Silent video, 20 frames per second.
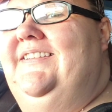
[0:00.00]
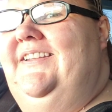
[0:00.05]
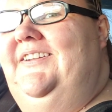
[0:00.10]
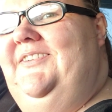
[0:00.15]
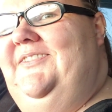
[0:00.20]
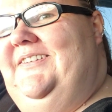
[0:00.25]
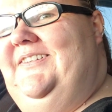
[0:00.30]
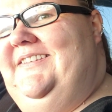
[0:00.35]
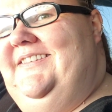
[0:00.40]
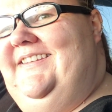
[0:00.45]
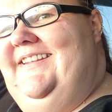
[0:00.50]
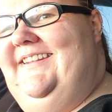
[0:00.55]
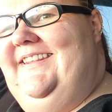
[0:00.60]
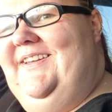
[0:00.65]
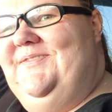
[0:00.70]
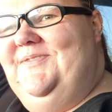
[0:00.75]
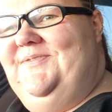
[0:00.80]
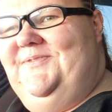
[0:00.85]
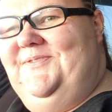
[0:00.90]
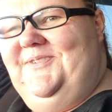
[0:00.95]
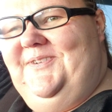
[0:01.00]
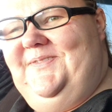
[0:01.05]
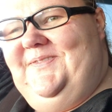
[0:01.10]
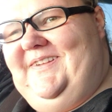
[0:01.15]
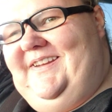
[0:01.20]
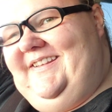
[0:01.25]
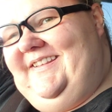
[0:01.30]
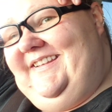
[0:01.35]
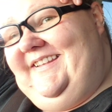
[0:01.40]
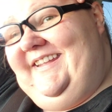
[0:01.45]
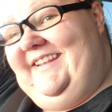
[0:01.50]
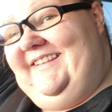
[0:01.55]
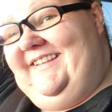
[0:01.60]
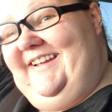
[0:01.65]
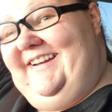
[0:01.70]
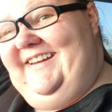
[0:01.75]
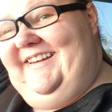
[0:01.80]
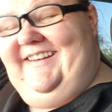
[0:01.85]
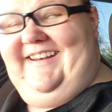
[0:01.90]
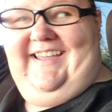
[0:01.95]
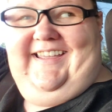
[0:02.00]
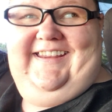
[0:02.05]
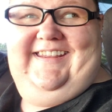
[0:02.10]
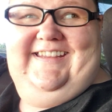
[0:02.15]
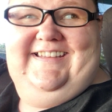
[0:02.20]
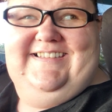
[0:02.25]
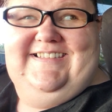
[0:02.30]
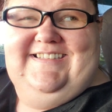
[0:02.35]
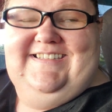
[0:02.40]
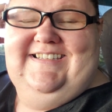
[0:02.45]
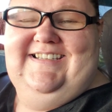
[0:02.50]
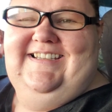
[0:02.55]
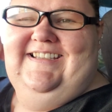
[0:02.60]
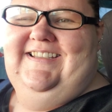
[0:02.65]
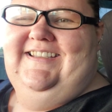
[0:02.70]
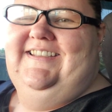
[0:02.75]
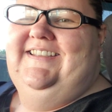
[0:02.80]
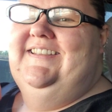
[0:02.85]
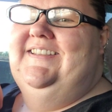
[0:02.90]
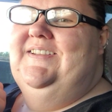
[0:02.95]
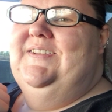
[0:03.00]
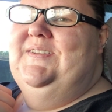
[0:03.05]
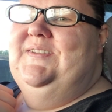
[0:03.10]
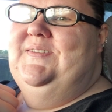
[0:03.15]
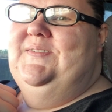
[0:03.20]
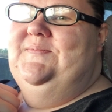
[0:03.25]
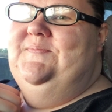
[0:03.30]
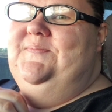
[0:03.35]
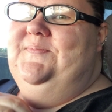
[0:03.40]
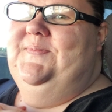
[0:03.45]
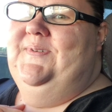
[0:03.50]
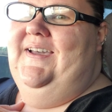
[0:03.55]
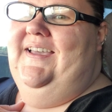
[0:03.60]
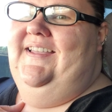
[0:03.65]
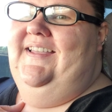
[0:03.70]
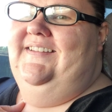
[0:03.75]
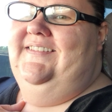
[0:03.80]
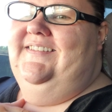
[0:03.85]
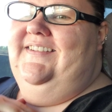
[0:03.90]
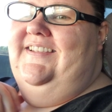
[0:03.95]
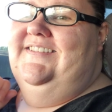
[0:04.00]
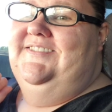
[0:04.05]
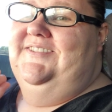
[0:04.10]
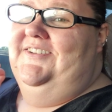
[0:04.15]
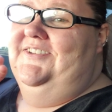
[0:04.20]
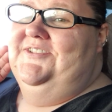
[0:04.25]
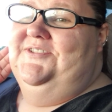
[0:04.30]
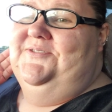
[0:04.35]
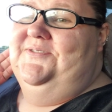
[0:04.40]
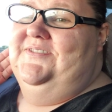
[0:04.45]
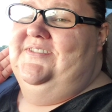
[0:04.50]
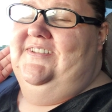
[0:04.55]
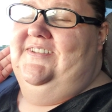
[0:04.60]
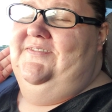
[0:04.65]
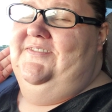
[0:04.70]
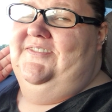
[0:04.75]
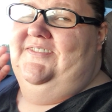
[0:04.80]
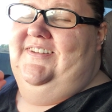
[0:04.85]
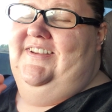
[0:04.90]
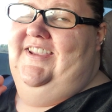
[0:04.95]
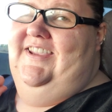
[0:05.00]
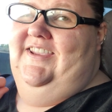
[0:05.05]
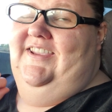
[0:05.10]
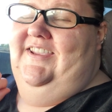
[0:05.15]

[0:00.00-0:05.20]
I know I said that before, but it's it's kind of nice. But I still got short sleeve on.